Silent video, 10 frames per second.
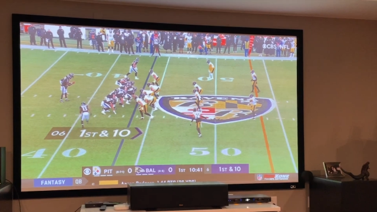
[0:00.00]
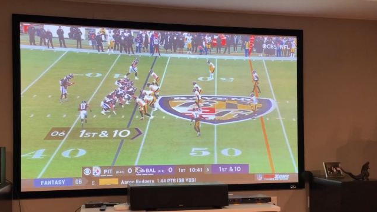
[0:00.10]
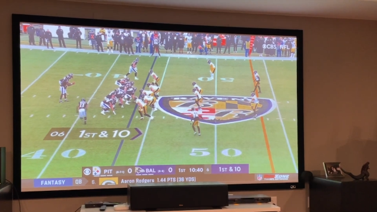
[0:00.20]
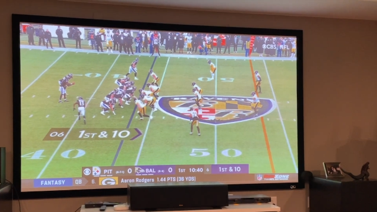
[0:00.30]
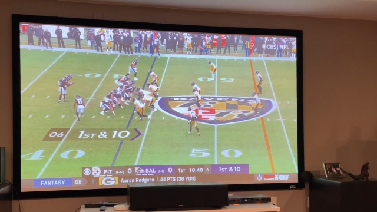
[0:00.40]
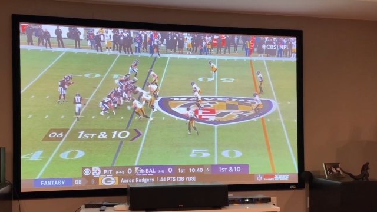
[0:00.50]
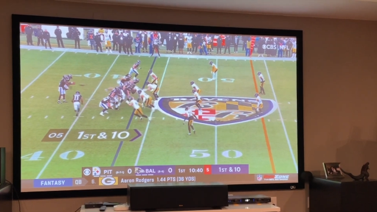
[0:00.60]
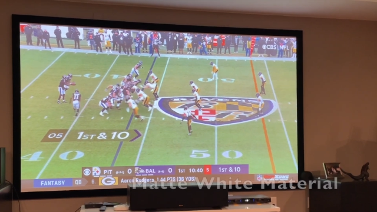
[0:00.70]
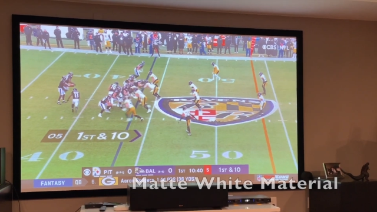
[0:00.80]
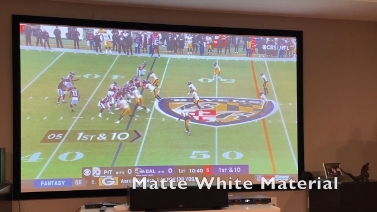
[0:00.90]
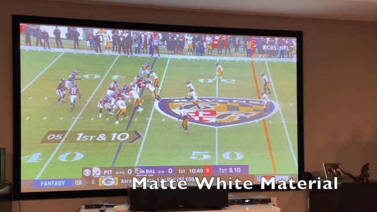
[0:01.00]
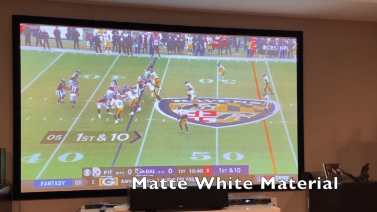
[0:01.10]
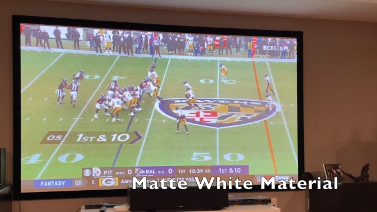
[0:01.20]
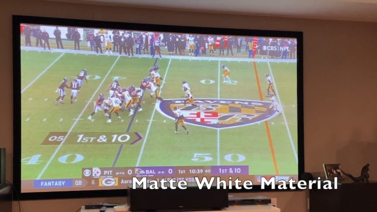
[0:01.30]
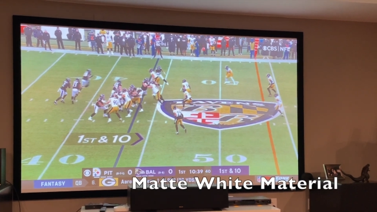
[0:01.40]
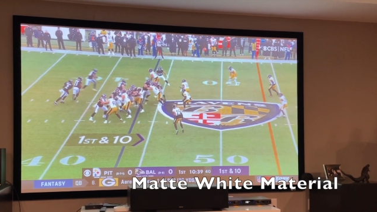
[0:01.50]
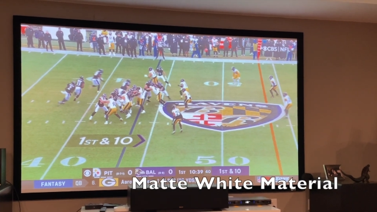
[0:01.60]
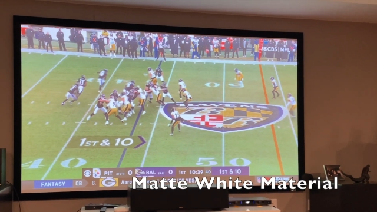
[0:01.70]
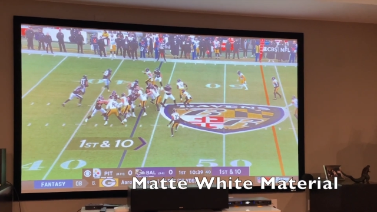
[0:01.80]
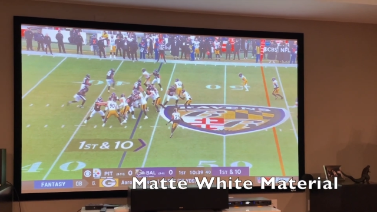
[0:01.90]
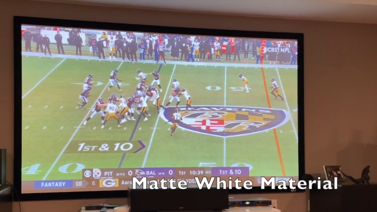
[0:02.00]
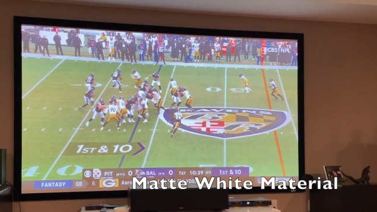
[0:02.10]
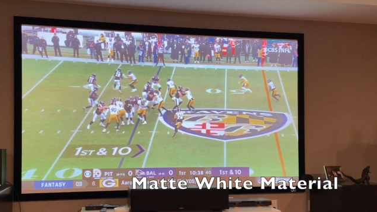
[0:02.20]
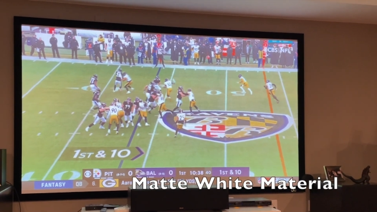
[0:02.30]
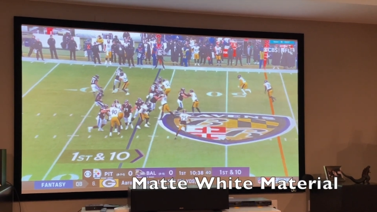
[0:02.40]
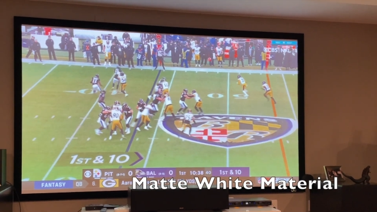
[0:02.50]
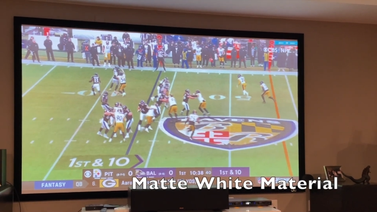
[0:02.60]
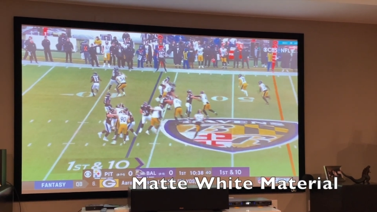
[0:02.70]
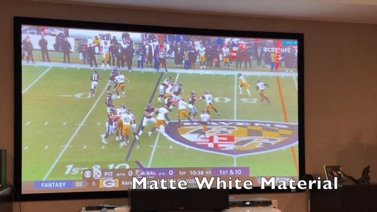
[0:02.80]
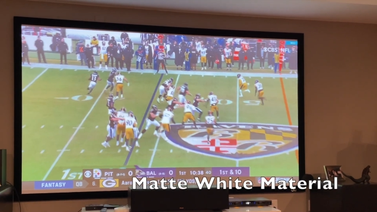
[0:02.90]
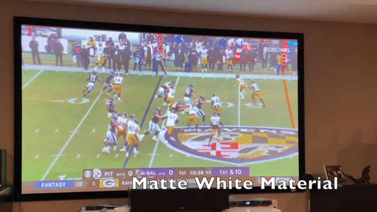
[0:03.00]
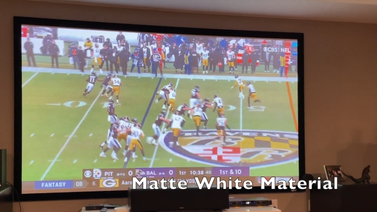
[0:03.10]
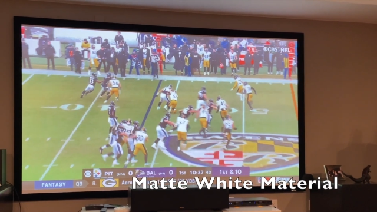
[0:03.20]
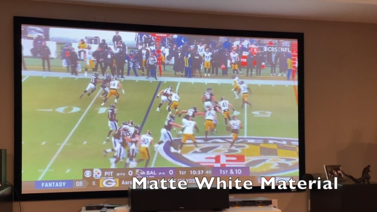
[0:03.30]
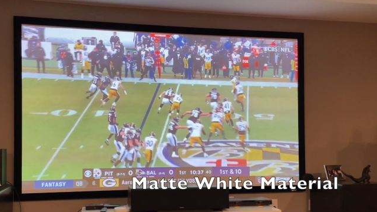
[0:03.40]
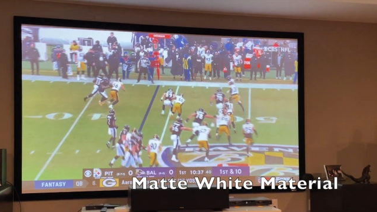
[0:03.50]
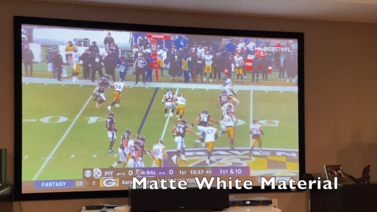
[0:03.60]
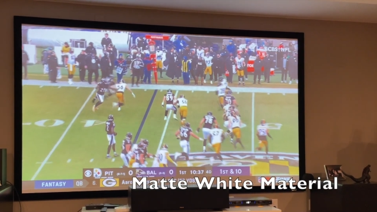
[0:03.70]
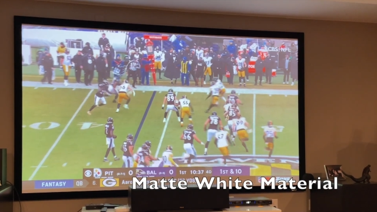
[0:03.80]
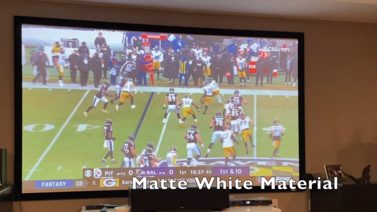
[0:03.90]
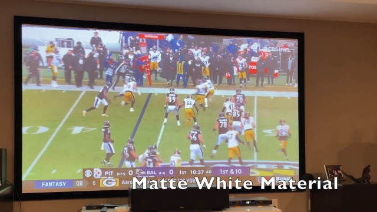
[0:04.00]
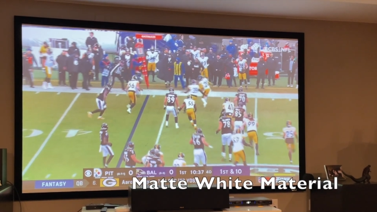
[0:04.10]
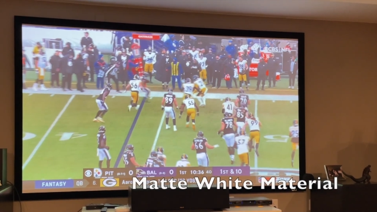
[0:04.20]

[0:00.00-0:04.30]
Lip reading: [unreadable: no face in view]